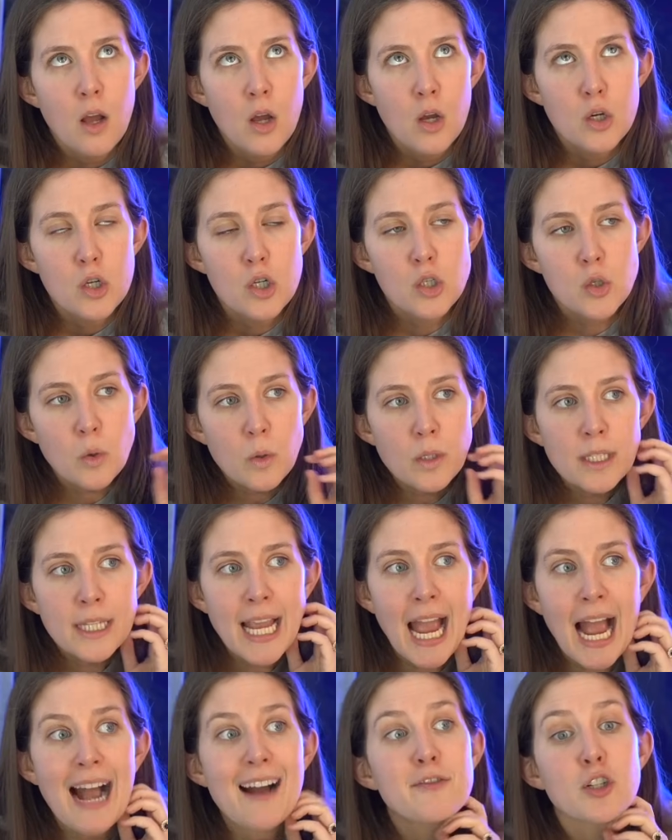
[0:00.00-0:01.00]
Shortly
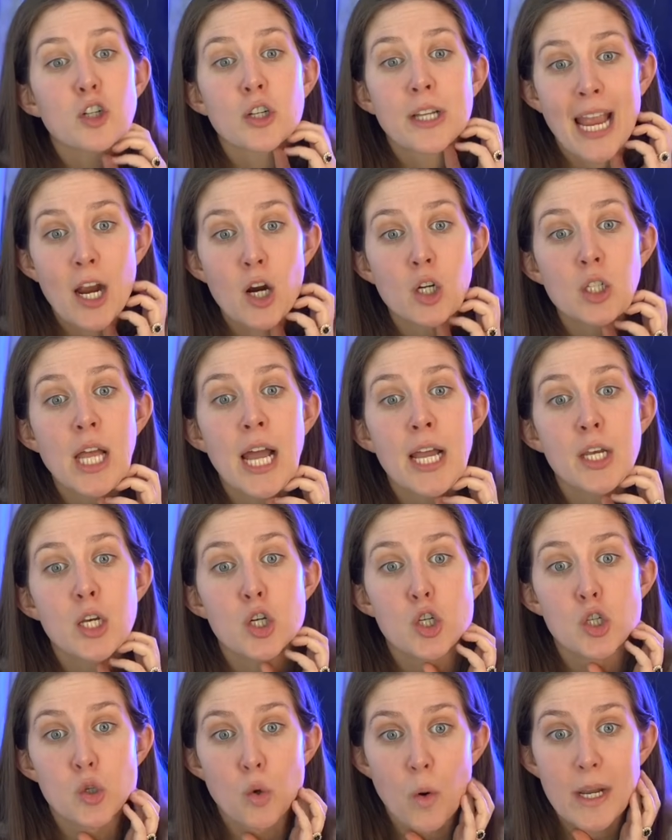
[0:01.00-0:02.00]
after Caroline
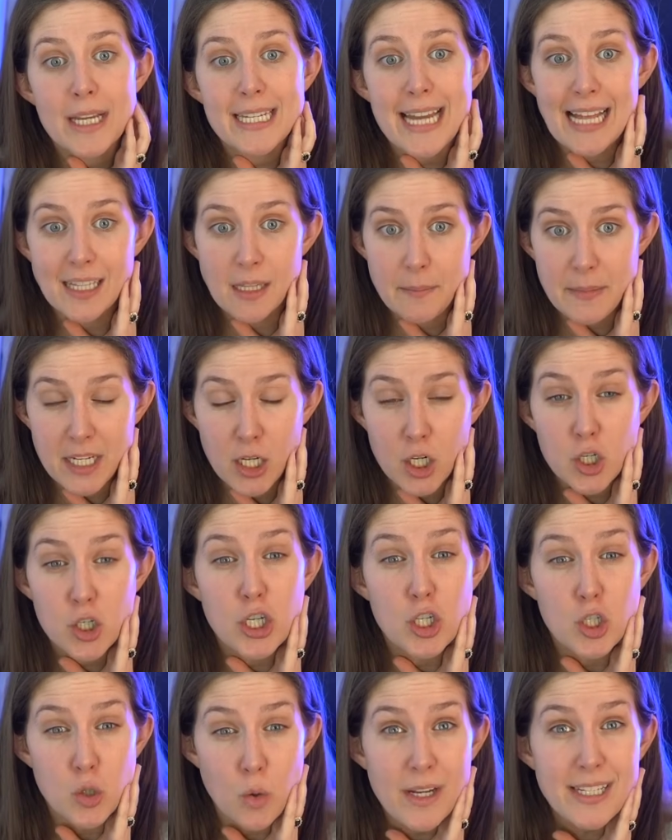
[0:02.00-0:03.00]
joined Alameda, she
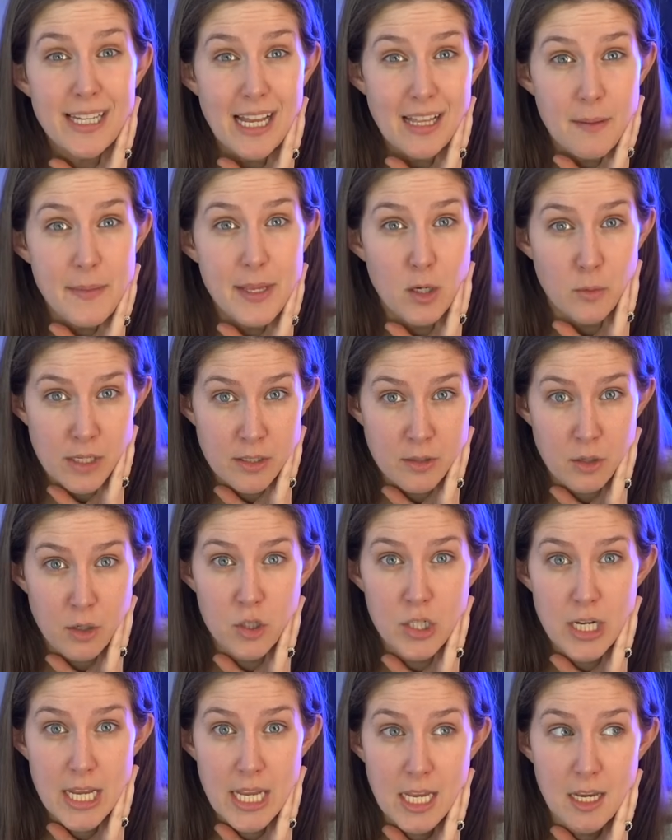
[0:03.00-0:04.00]
joined Alameda
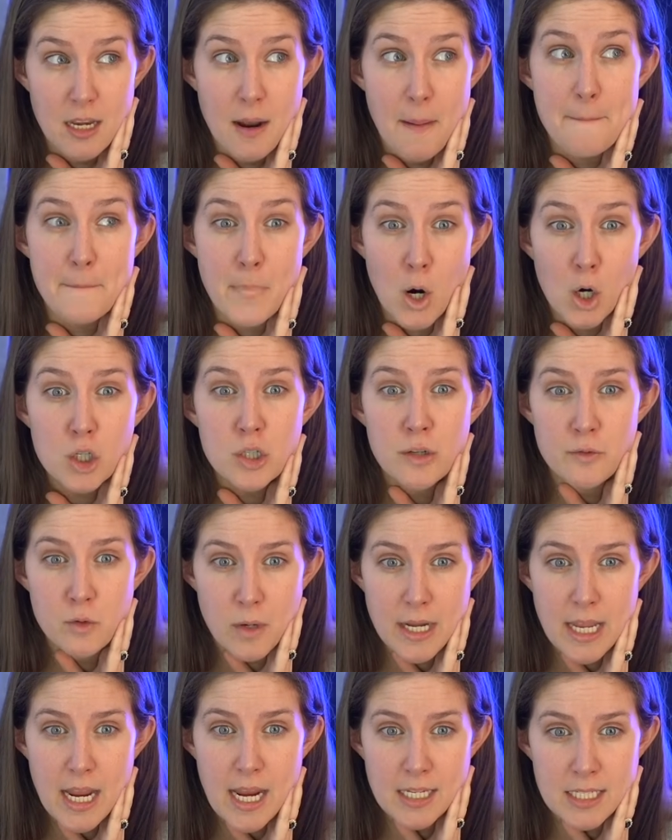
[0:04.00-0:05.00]
Research in March of
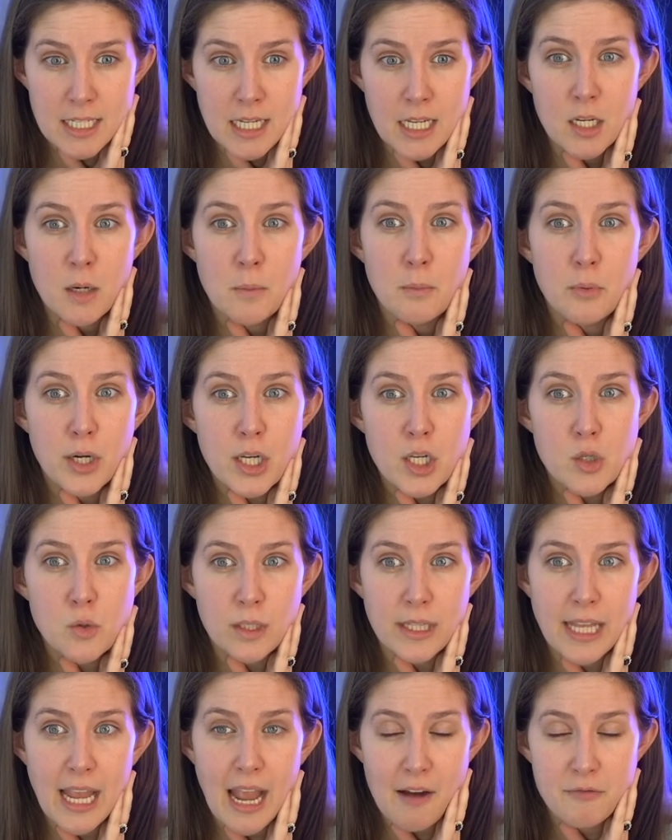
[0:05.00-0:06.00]
2018. Pretty
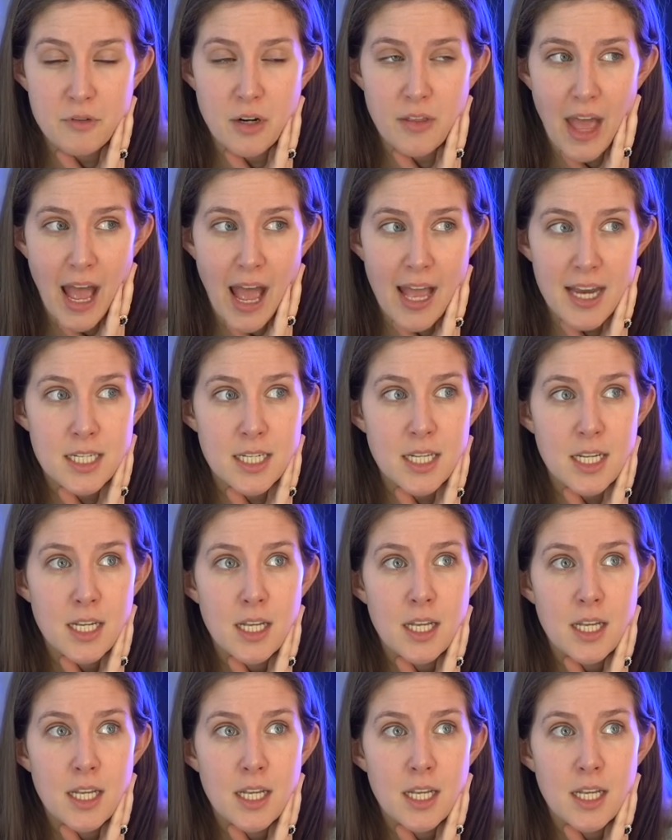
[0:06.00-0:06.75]
shortly after that,